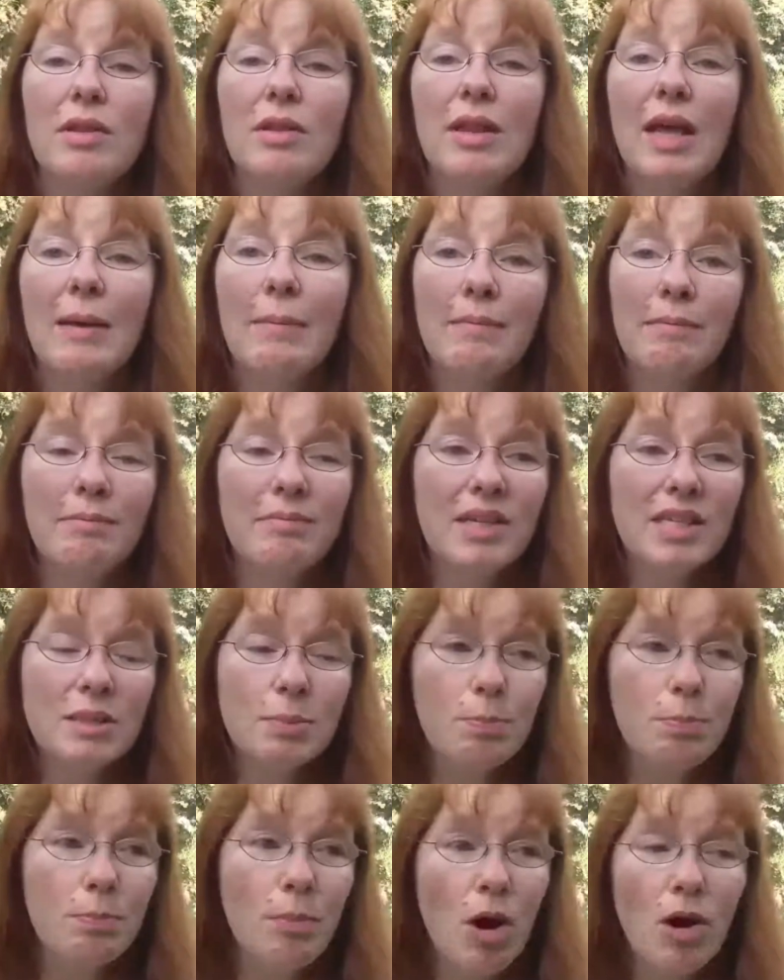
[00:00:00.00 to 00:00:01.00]
They're like,
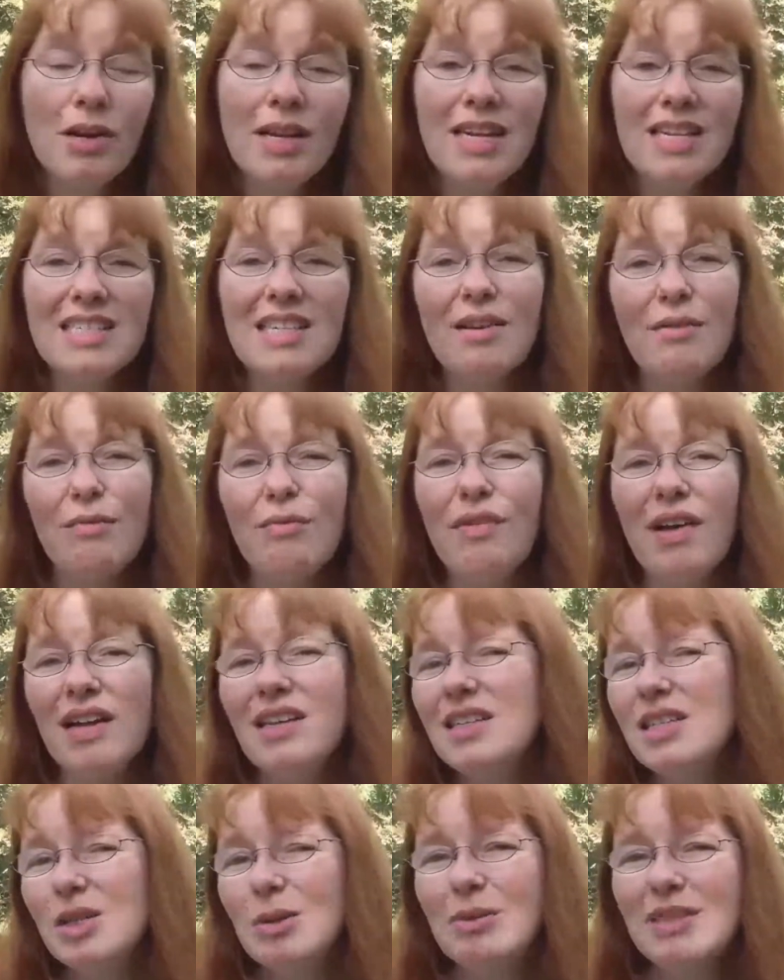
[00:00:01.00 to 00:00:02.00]
this Marni isn't
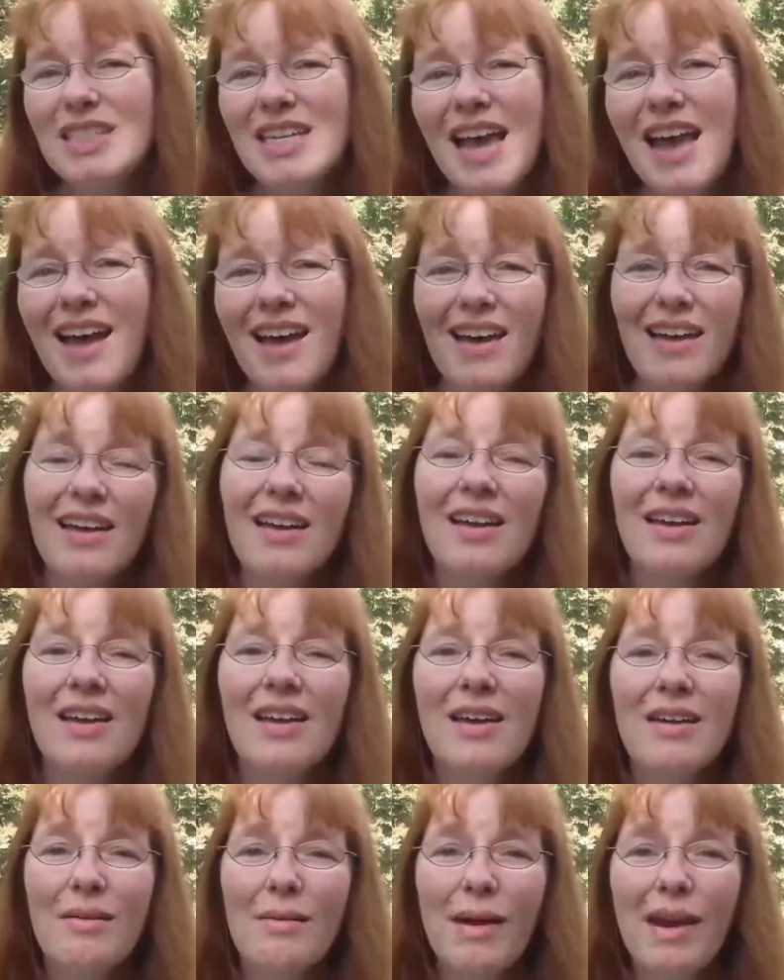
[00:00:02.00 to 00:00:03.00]
fun to attack,
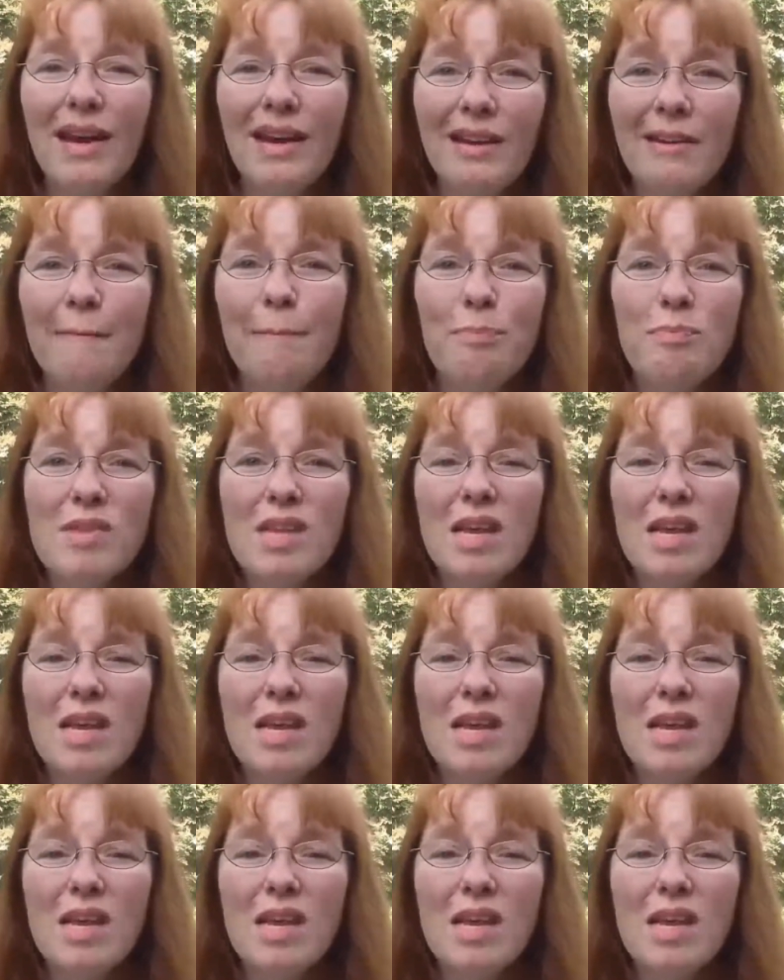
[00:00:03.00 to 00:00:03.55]
right?